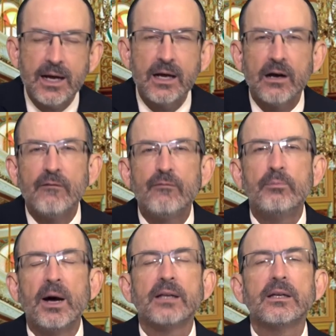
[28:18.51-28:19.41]
of,
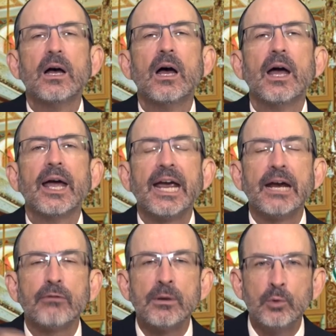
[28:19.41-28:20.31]
but a
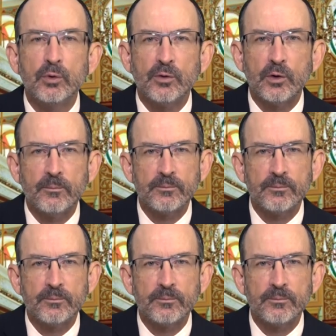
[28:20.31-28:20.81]
removal.